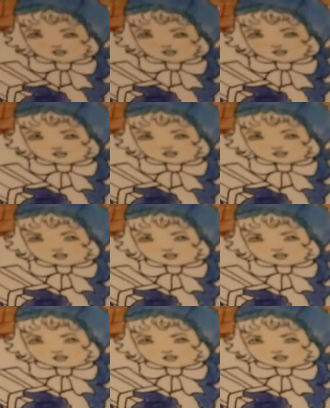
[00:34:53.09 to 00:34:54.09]

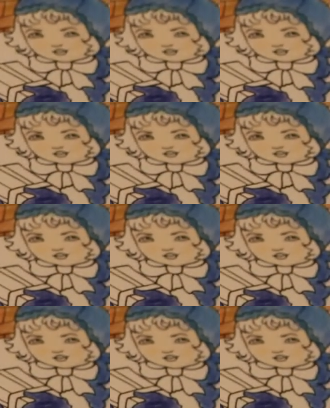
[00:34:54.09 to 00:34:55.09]

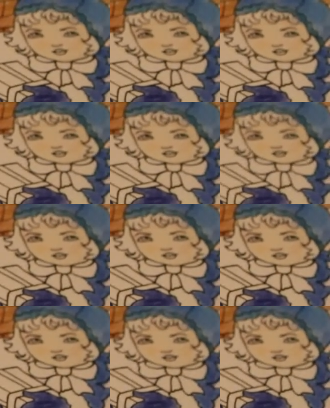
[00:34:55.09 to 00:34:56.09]

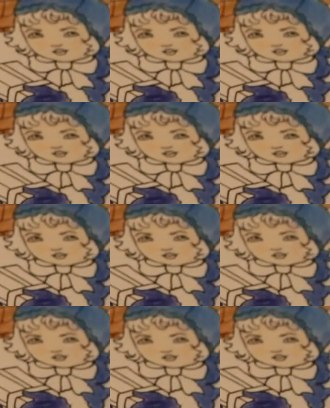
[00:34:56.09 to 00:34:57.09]

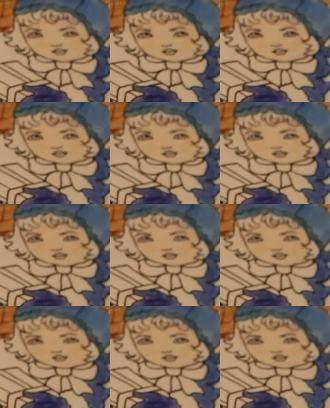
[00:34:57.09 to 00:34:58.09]

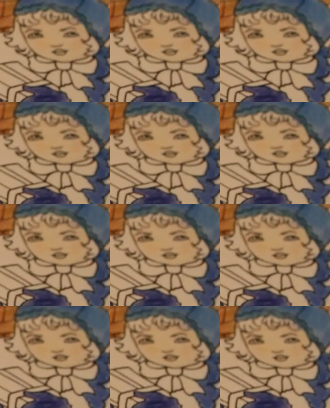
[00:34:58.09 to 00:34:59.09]

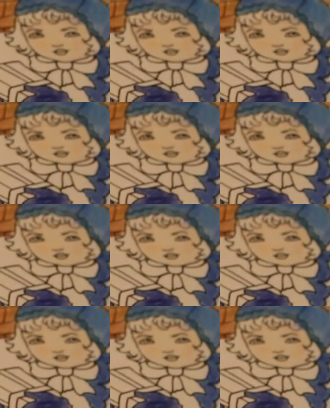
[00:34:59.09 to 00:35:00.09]

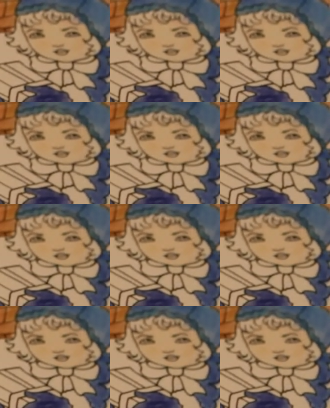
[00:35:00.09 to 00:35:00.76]
(silence)